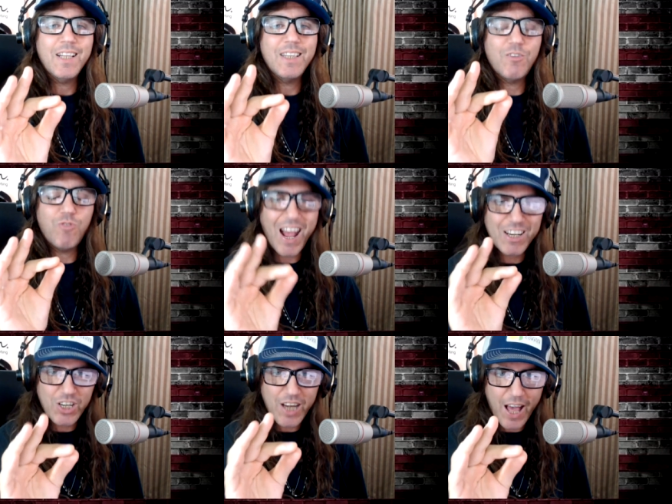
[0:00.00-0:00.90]
the
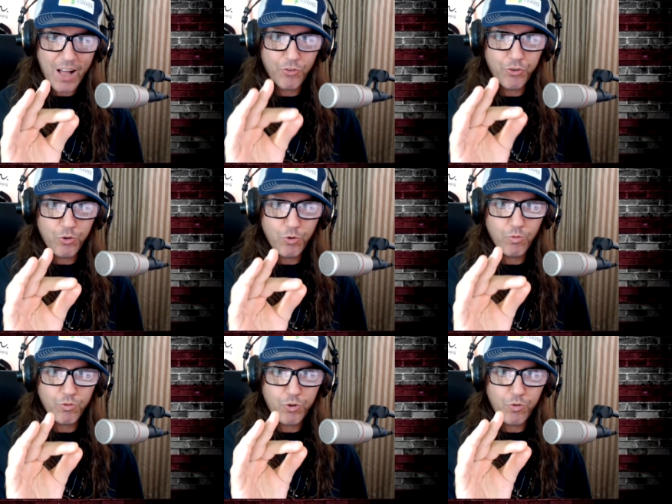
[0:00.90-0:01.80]
rationale
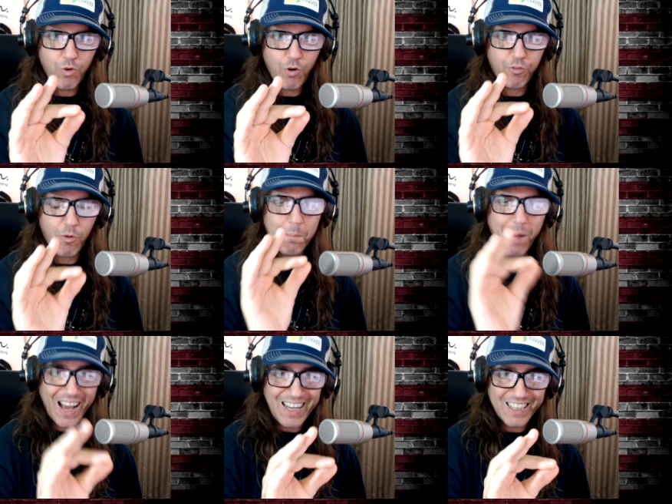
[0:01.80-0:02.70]
to, to vote for
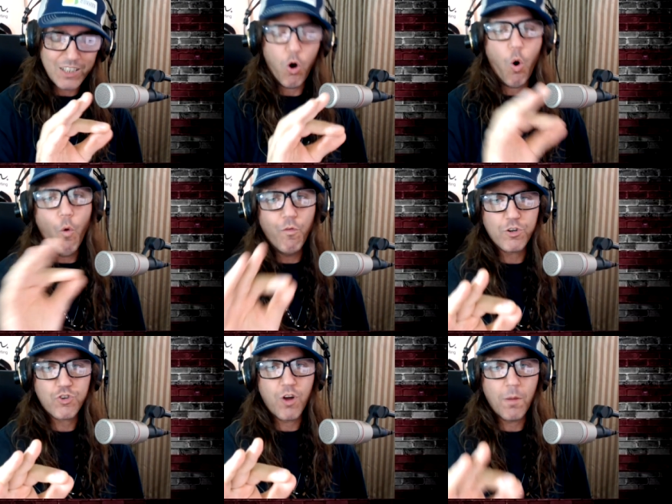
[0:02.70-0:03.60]
Biden over
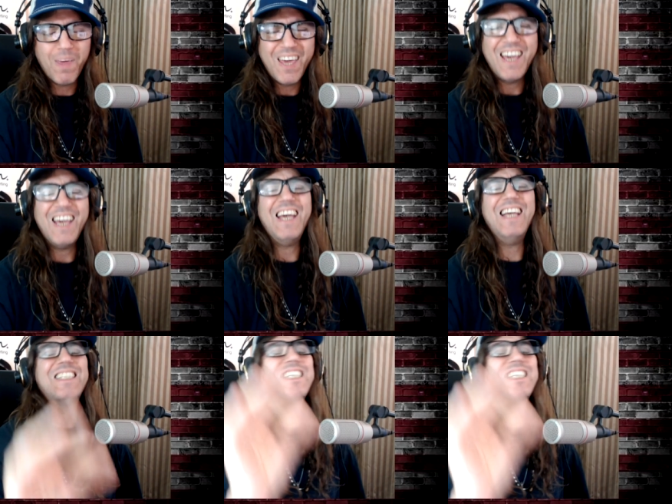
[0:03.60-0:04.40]
Trump is